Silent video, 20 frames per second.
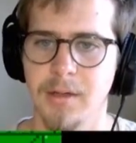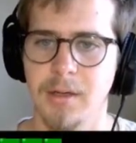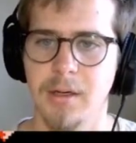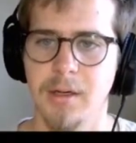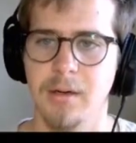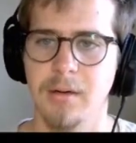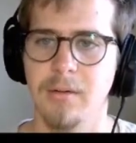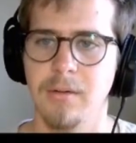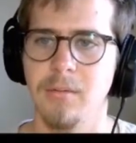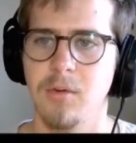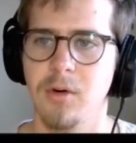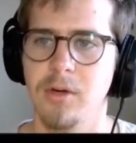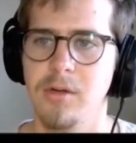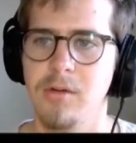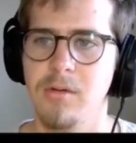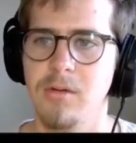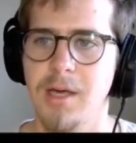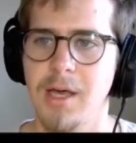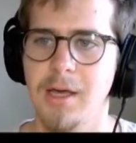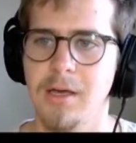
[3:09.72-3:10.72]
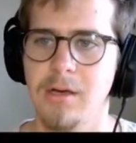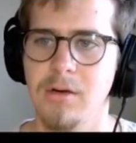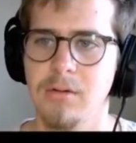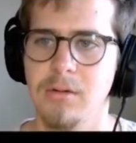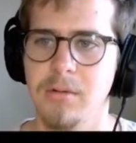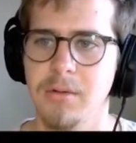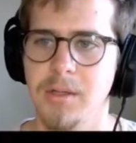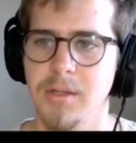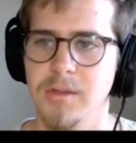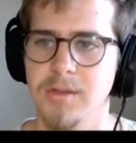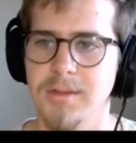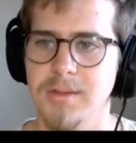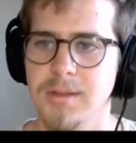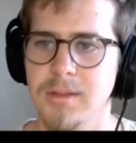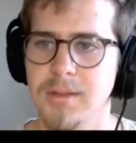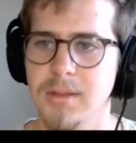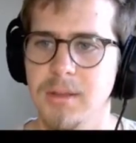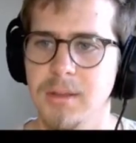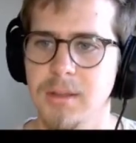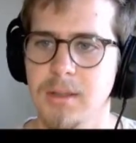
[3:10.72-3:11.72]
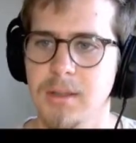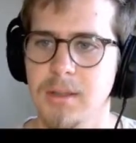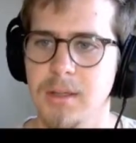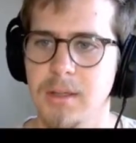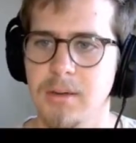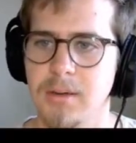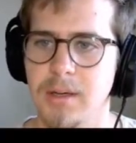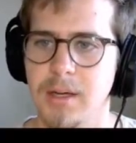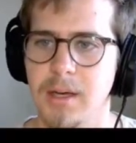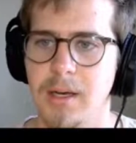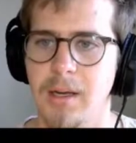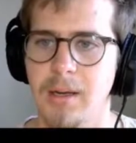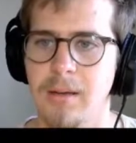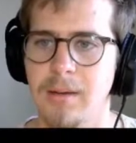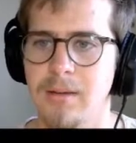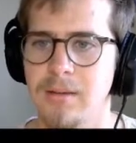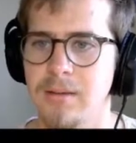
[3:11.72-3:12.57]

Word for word: Oh, more you kangaroonies. Okay.